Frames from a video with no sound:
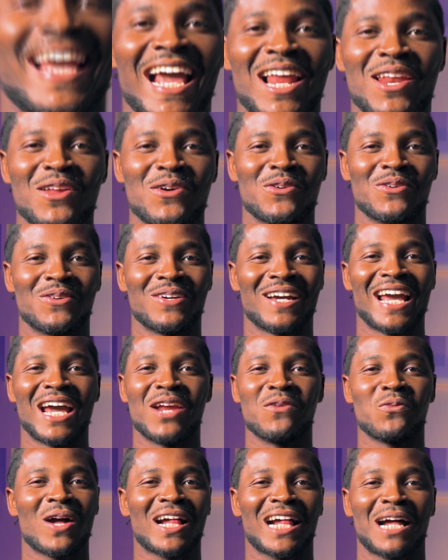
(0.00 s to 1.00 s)
Hello
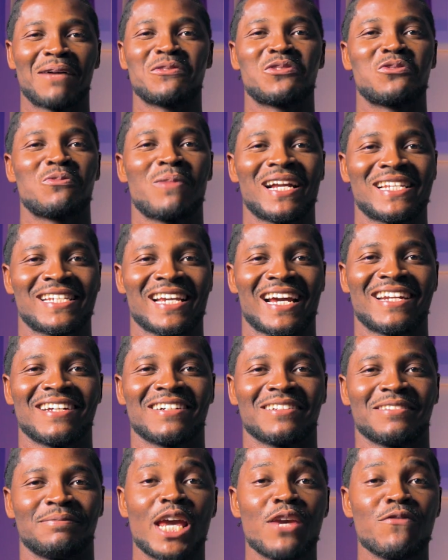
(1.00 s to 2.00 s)
and welcome to my
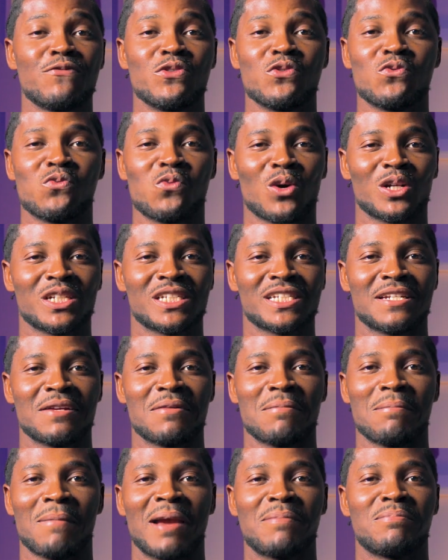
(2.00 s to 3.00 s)
channel. If you
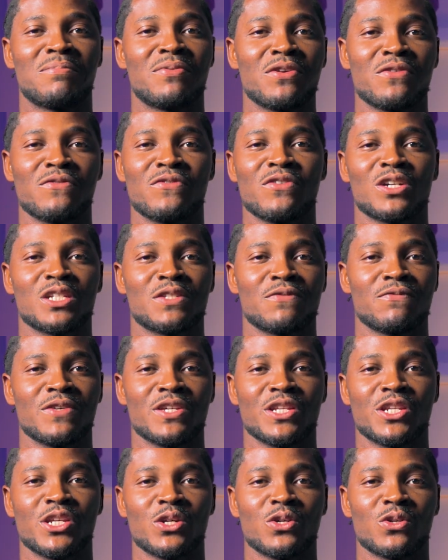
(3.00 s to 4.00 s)
watched my previous
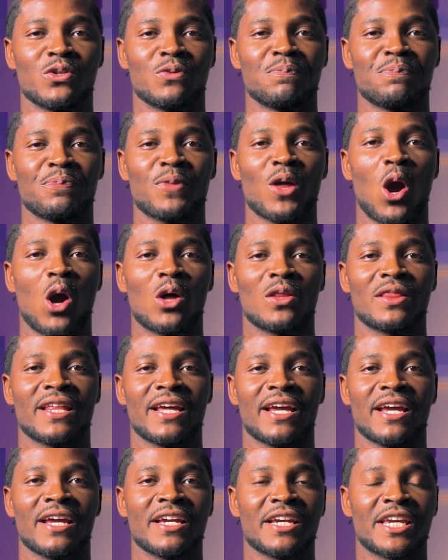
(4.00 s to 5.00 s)
video on
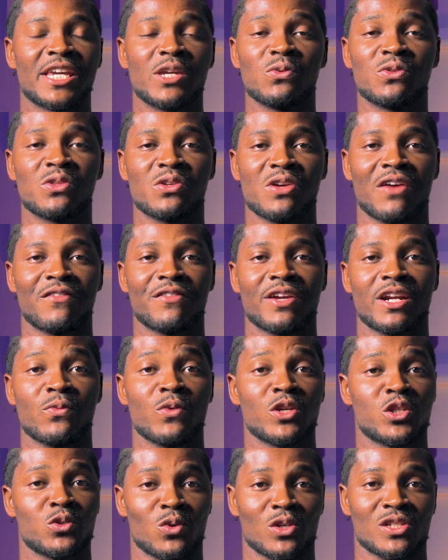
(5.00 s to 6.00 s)
the Q300,
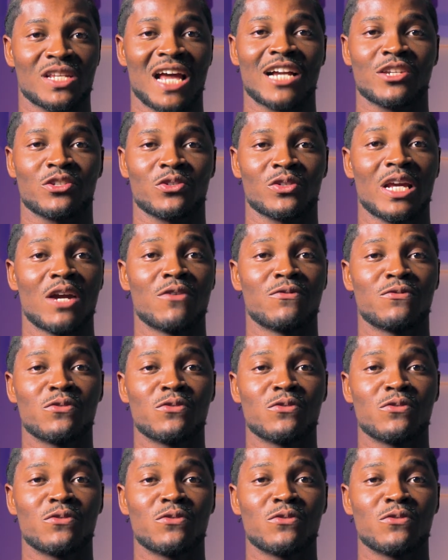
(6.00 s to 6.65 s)
which was actually a